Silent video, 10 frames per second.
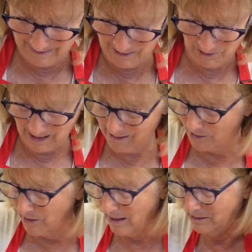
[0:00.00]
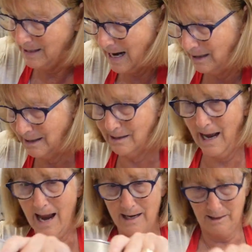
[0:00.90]
Okay, so there's that. Let's
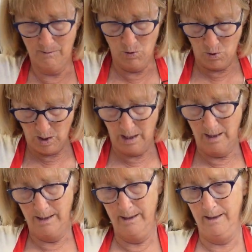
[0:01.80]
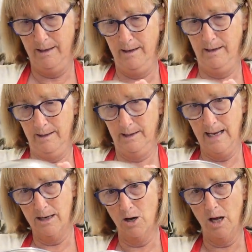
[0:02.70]
add some more. Let's
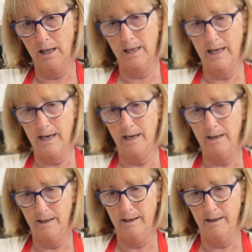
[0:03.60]
get it all in there.